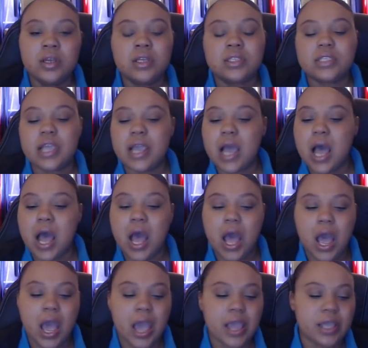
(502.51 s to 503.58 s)
say
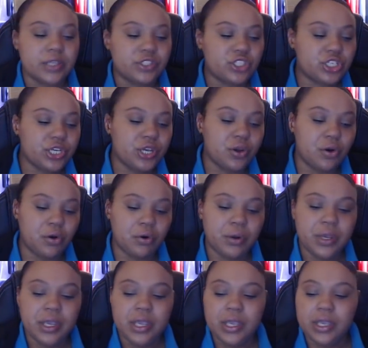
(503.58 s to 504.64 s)
hi and chill
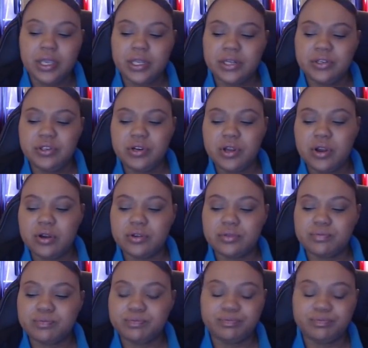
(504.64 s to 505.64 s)
and, you know,